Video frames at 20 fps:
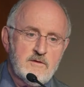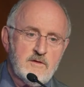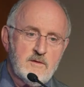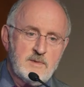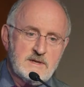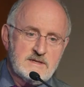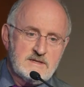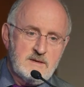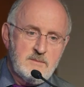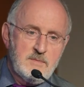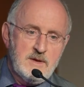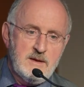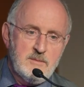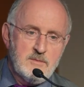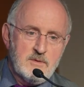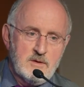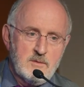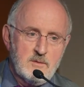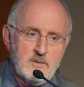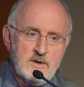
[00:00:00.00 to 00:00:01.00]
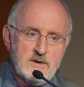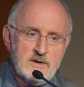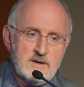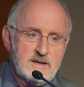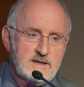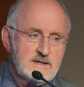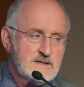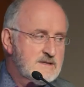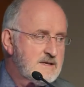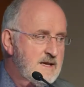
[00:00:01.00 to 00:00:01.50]
for busy people at
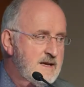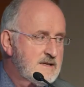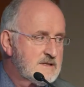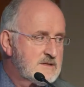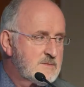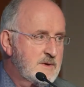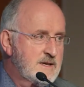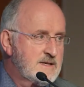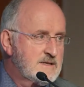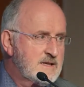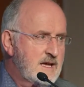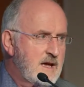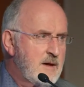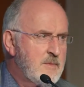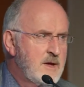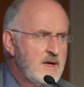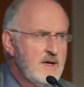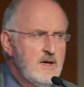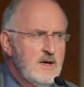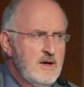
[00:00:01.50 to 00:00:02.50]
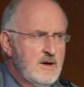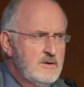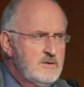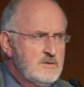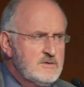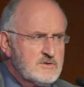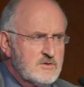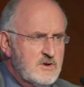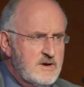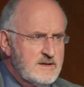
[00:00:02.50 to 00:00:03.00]
work. It's the Headspace app.
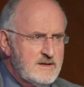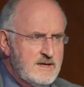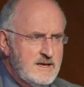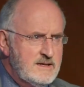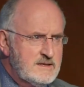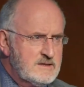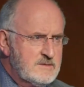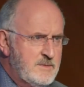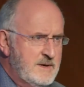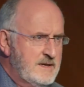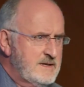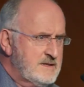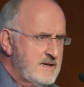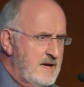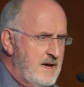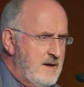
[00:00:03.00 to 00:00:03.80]
Who's tried the Headspace